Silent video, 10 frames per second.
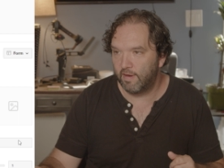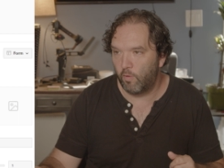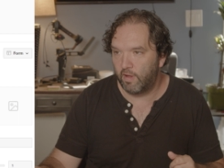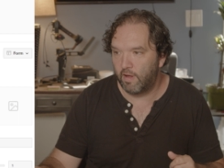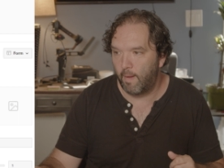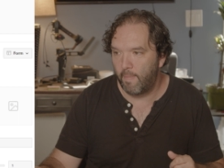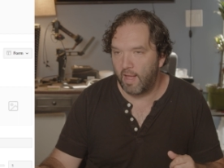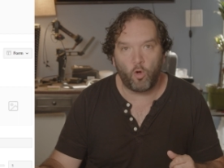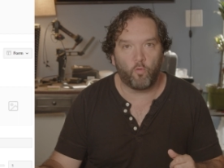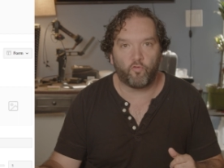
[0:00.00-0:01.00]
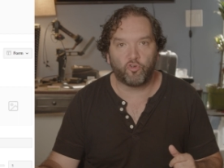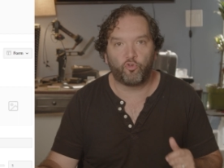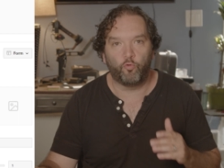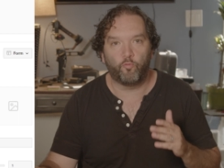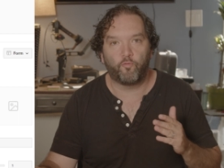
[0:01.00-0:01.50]
Now I come back over
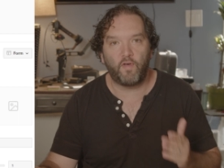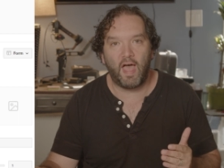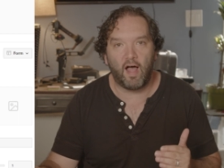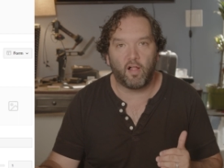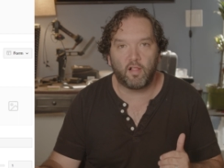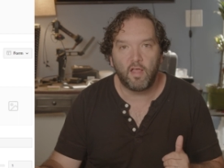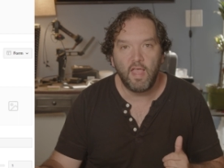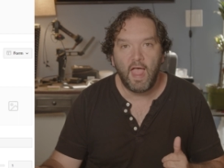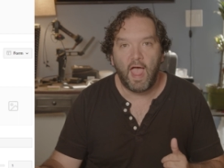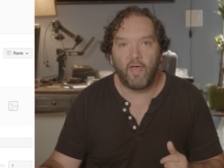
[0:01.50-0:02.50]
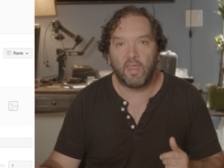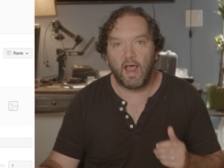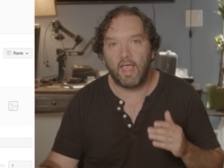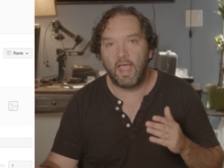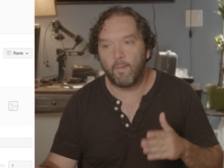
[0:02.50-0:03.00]
to file and then
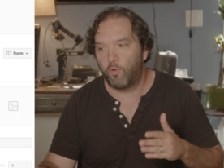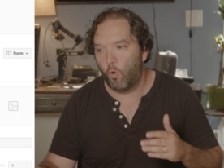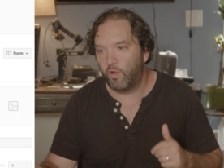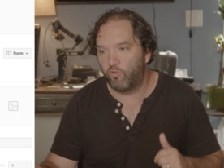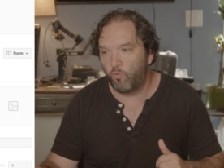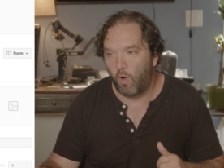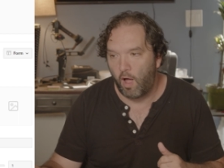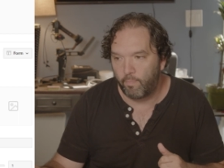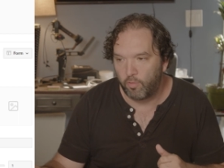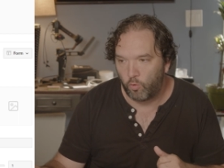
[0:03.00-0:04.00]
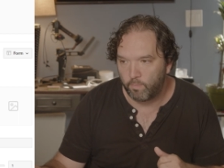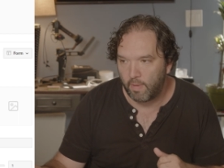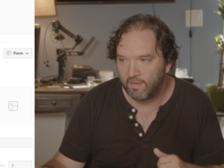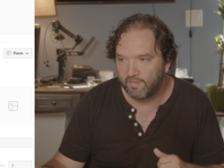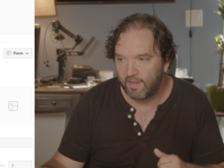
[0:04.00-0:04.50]
I am going to upload
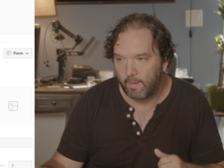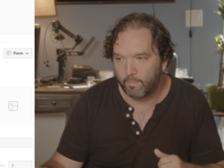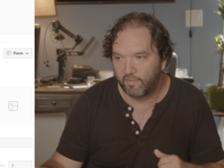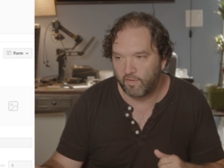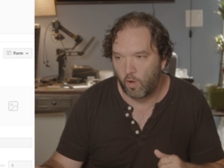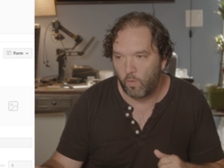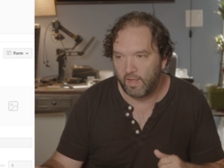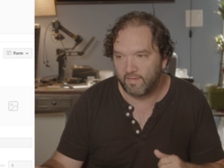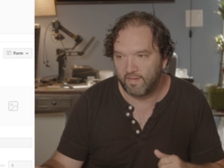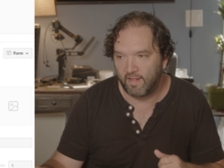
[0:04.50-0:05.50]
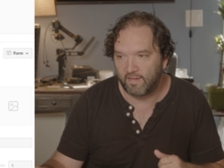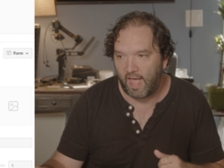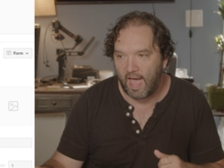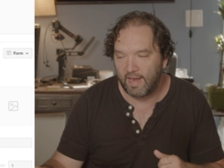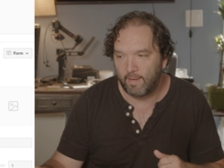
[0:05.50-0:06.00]
my zip. So it says
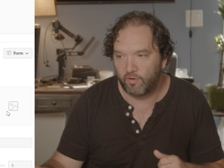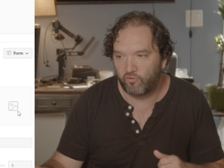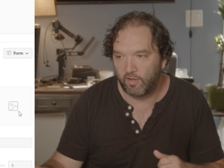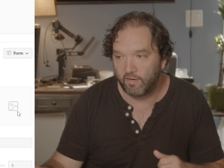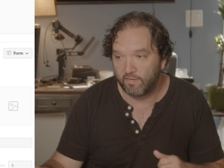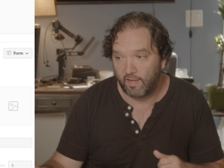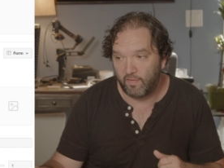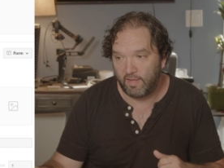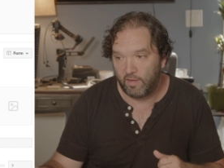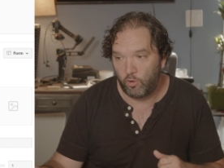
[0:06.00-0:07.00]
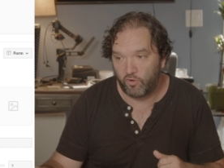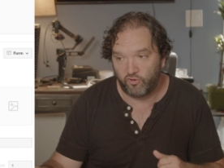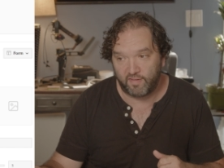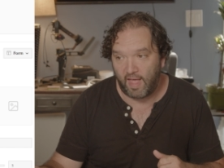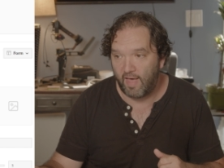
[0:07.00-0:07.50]
add images and the you could
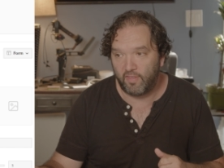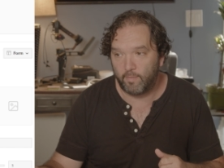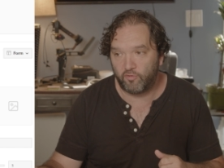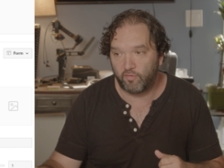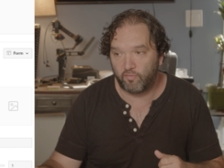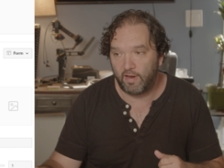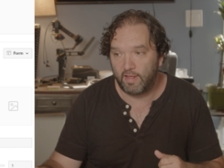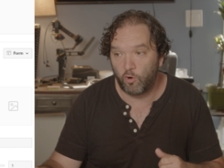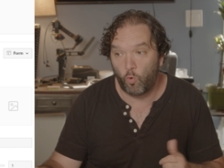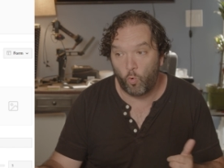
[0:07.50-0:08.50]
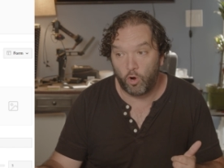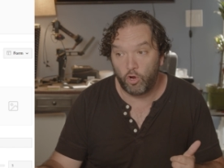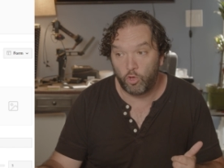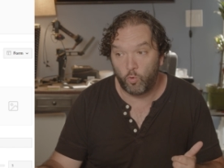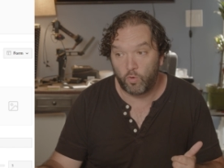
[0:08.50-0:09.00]
just add the images right here or
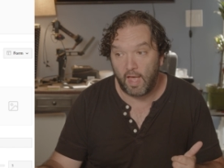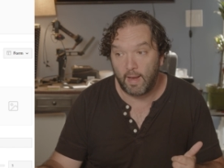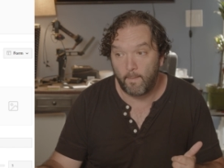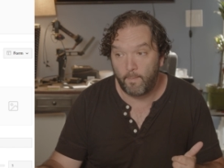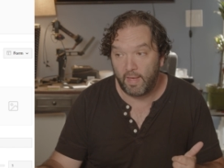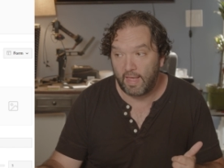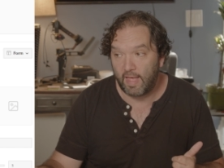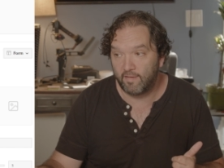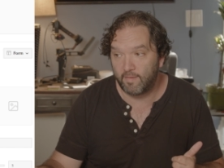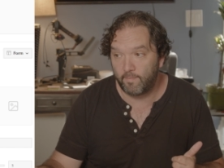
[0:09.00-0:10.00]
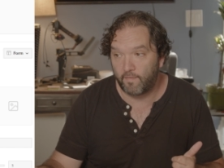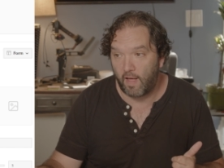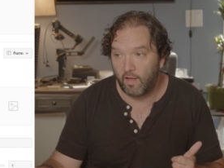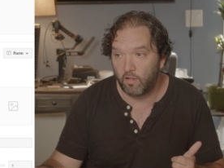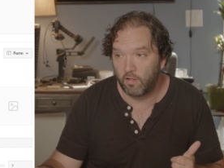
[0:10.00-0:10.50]
you can pick a zip
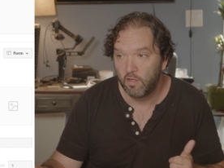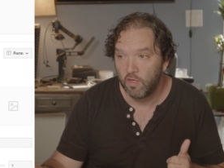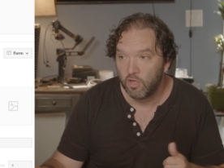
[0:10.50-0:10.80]
file.